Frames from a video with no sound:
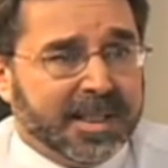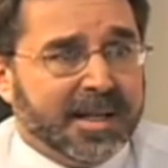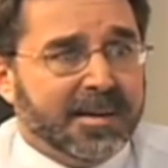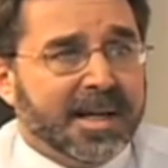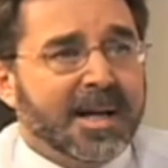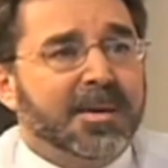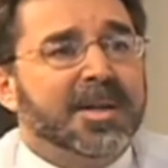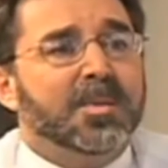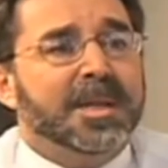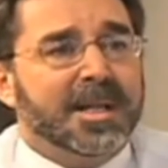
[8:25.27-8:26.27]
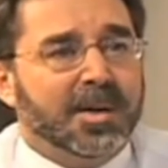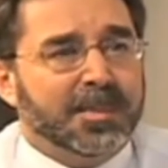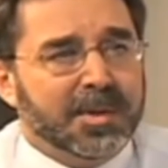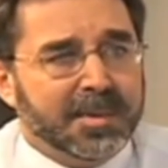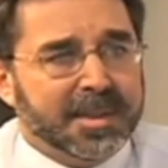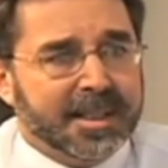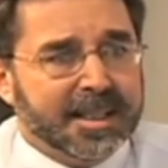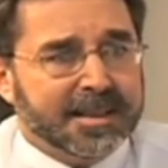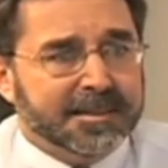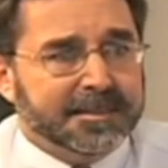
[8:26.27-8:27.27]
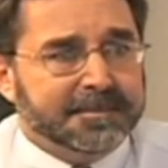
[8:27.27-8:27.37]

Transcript: How can we help you with that?